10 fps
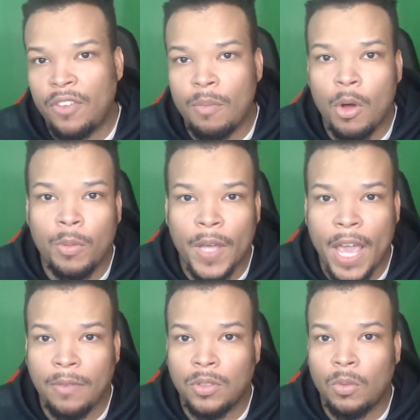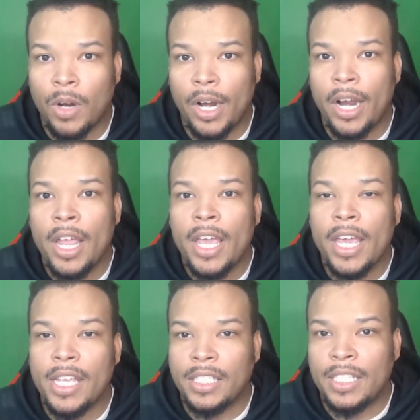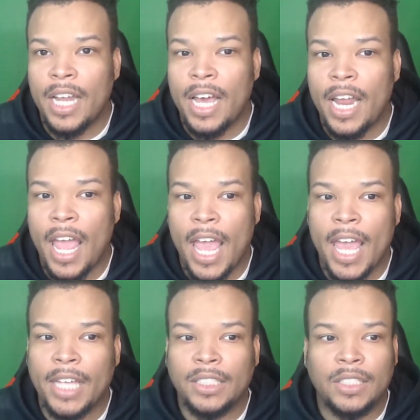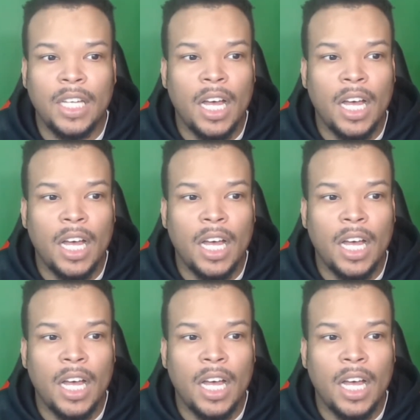mobile games to where it's not as